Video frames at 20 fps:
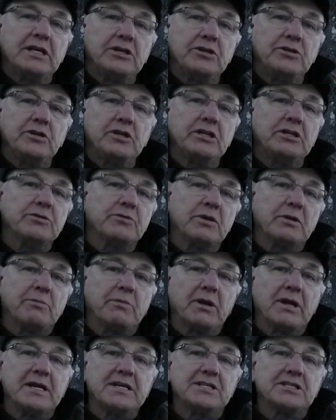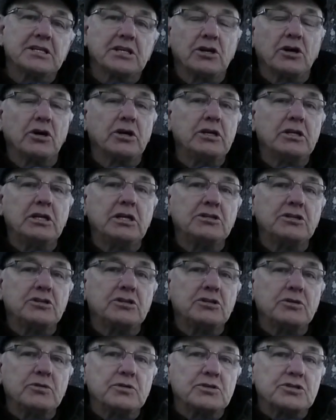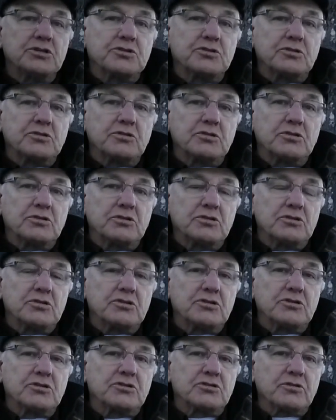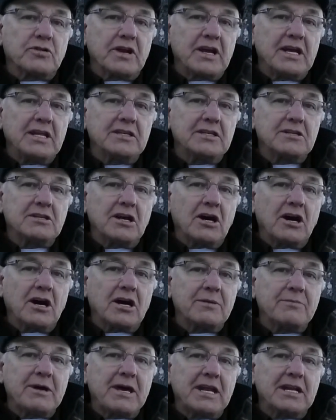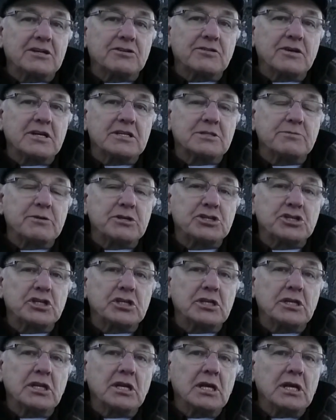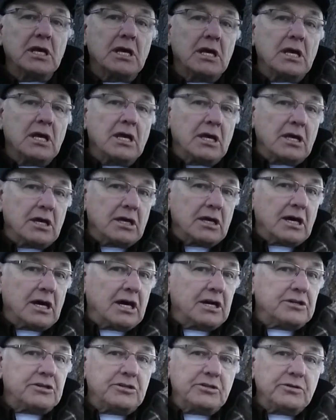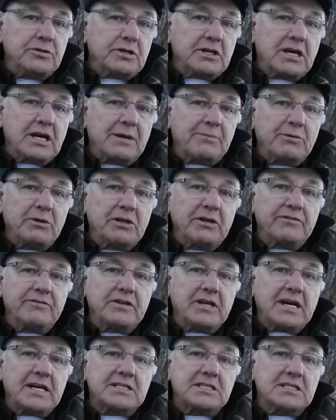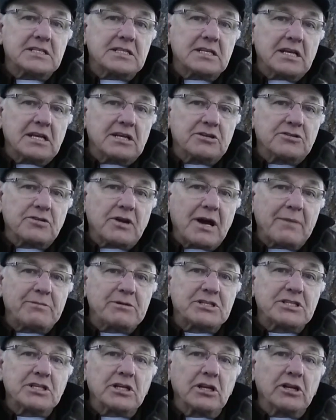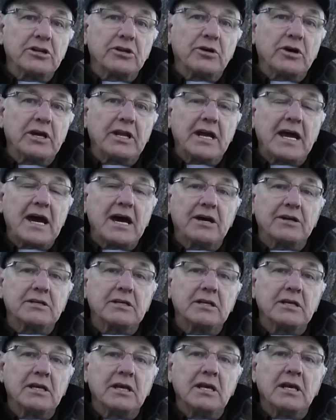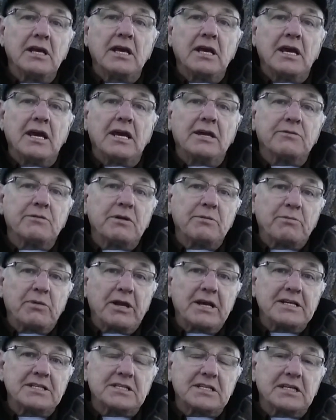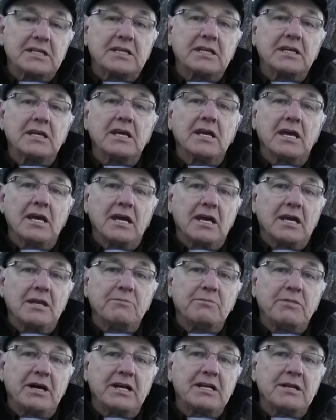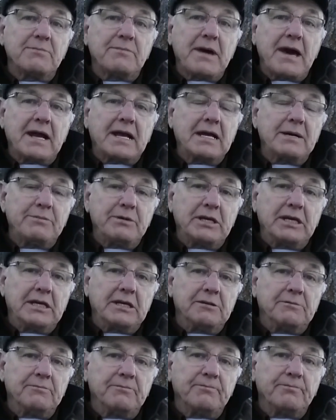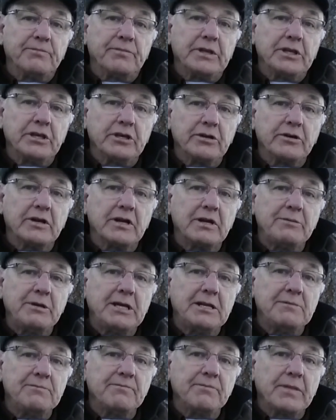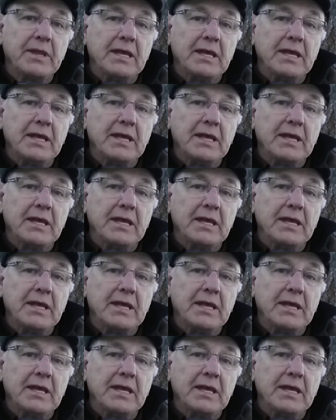that you need to replace, that all you need to do is drain the automatic transmission, undo a couple of nuts, and drop a solenoid out and replace it and button it back up again. You know what I mean?